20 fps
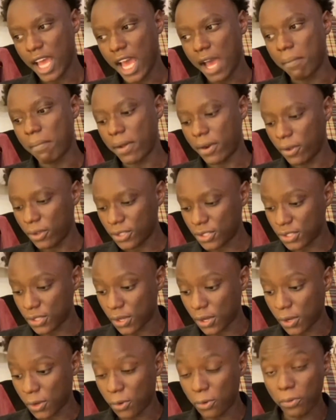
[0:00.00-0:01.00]
but
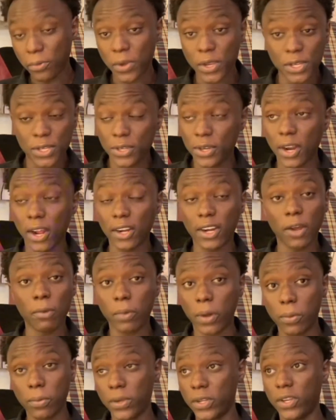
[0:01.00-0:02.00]
also we do not know
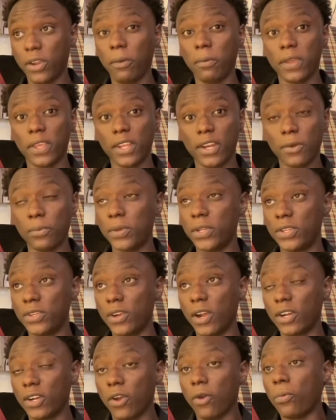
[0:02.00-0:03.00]
what we're doing. We do
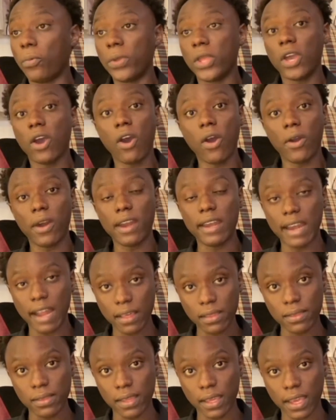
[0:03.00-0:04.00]
not know. We are
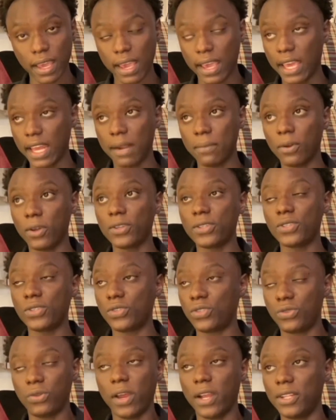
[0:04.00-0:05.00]
nothing. Again, I'm not
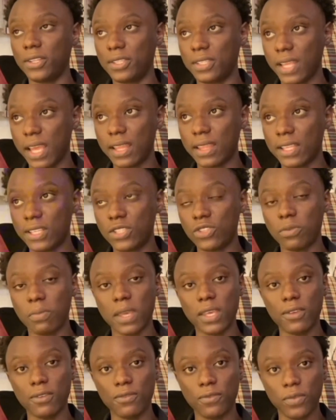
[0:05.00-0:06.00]
trying to say this to
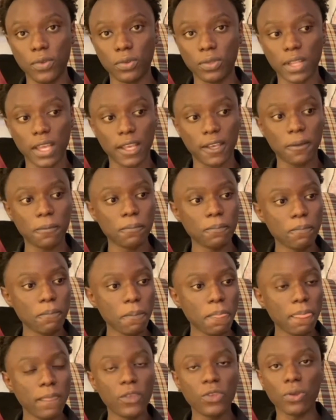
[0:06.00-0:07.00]
make you feel like
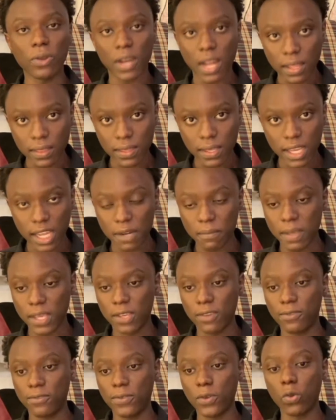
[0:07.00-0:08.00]
you're nothing and
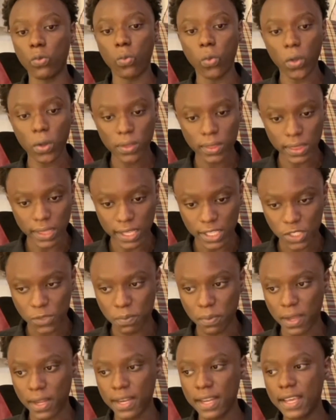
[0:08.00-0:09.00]
make you feel worthless,
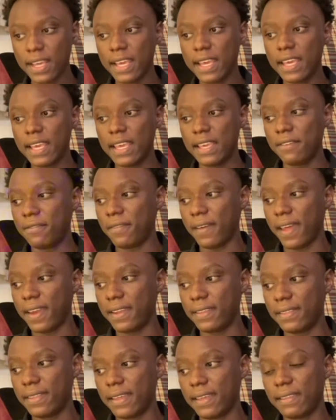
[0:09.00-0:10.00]
but if
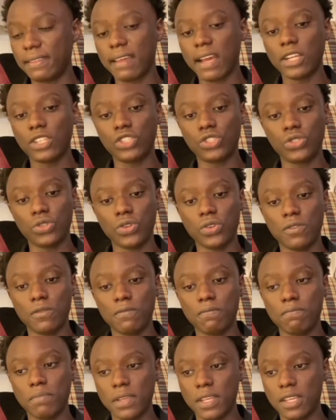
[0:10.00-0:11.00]
anything, that
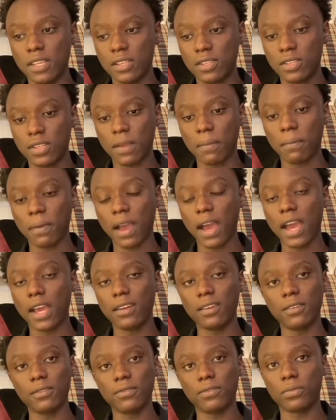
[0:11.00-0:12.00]
should be some
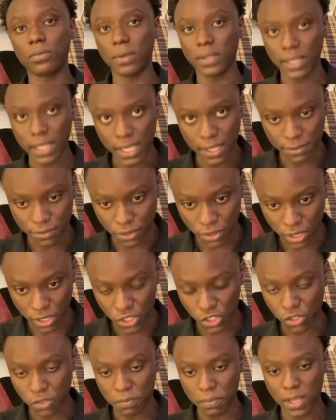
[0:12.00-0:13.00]
kind of relief. It
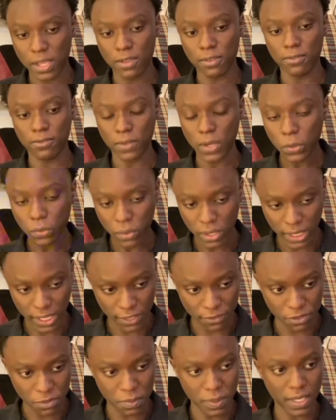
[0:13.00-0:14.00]
should make you feel
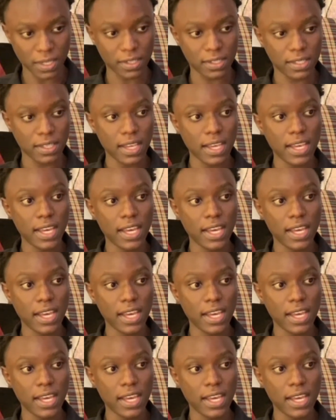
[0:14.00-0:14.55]
relieved, because